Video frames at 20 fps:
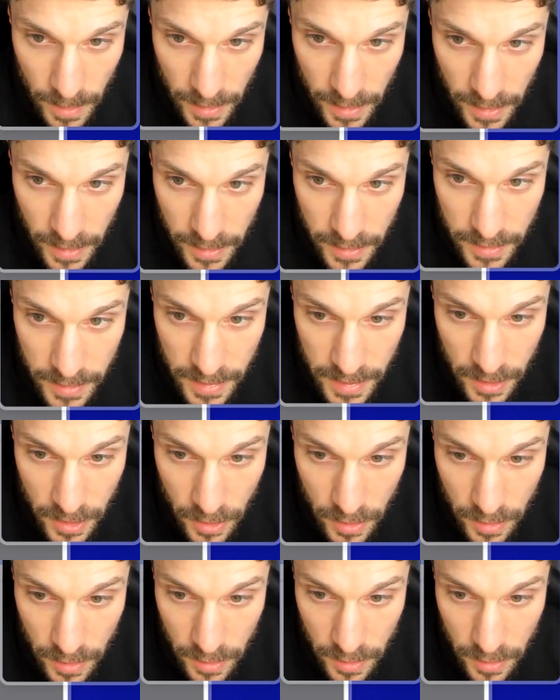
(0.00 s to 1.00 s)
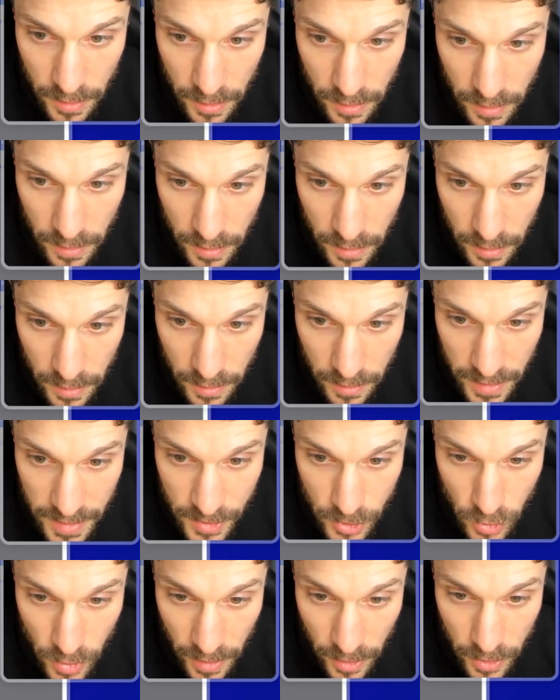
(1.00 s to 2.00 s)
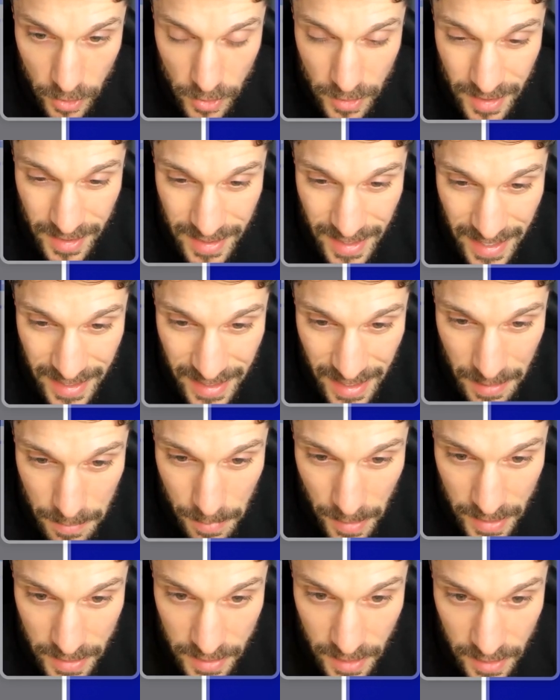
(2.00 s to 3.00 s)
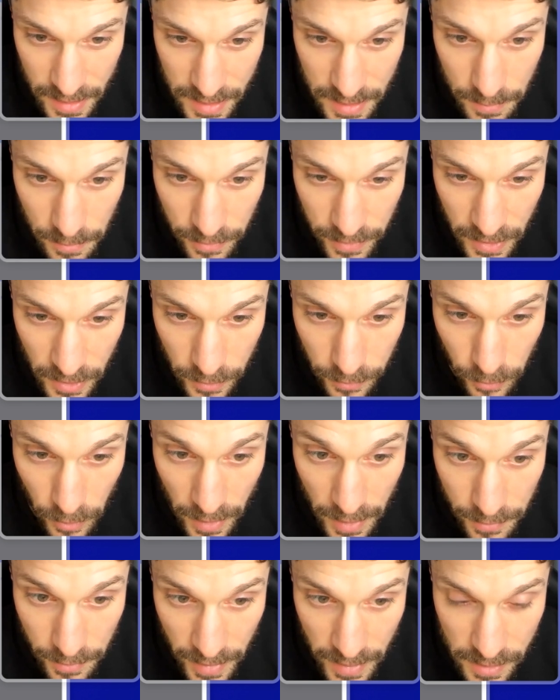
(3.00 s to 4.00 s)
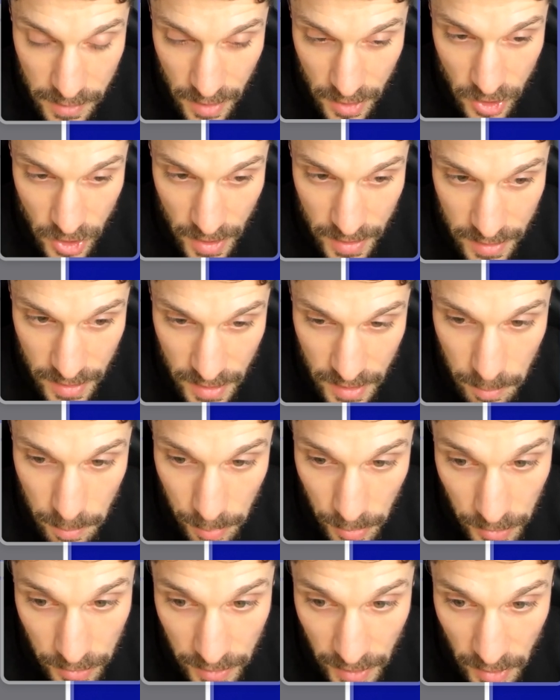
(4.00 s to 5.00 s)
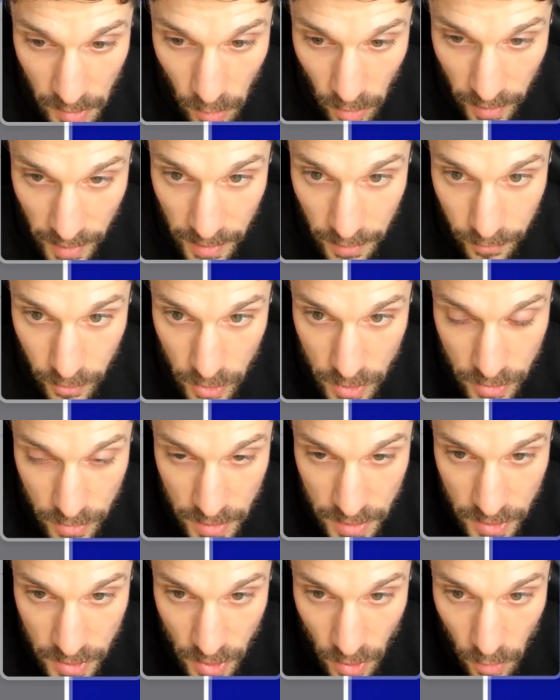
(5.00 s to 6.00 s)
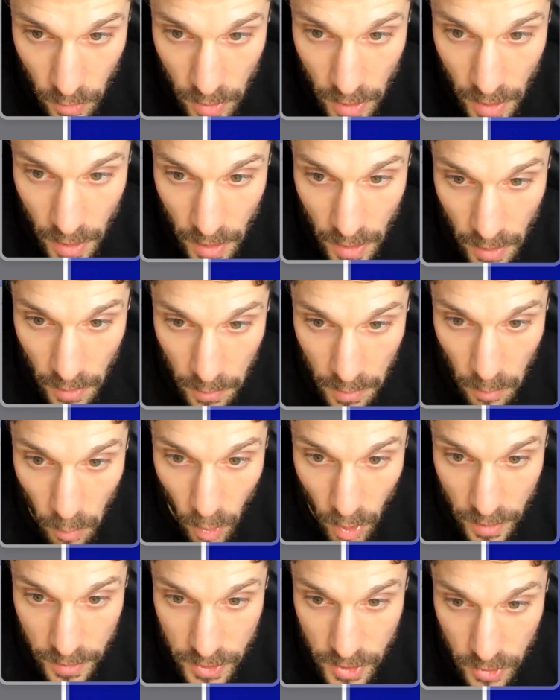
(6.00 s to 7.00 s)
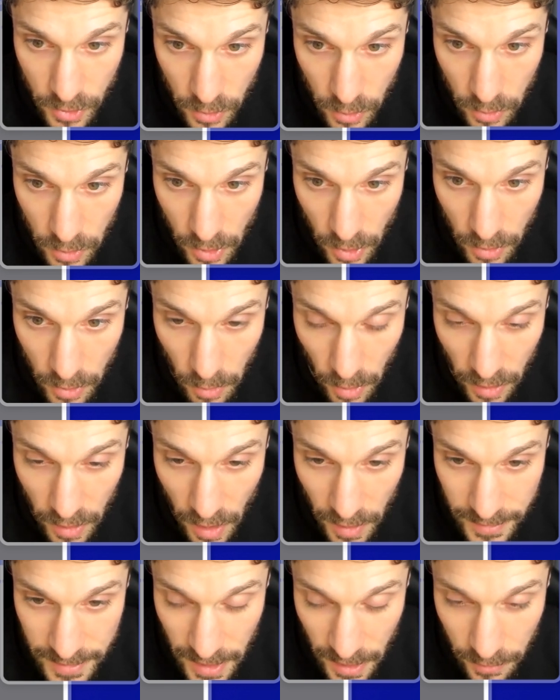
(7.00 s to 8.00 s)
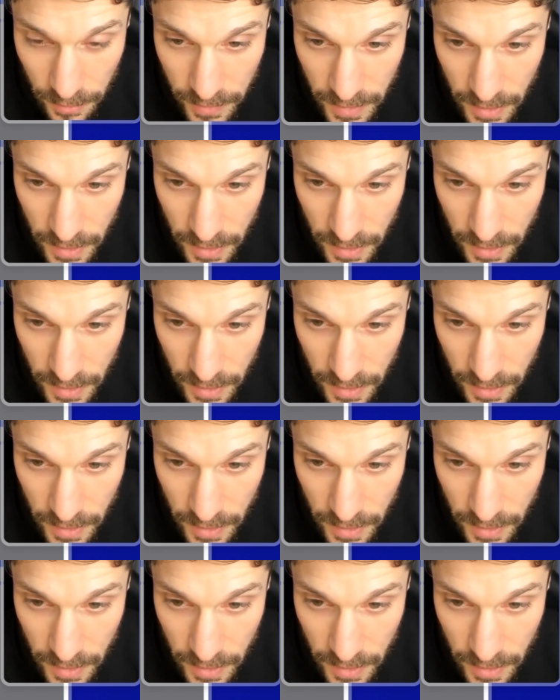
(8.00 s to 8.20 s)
And here, this trigger uses a date-based custom field for an event such as a birthday or anniversary. So we want to go to our contact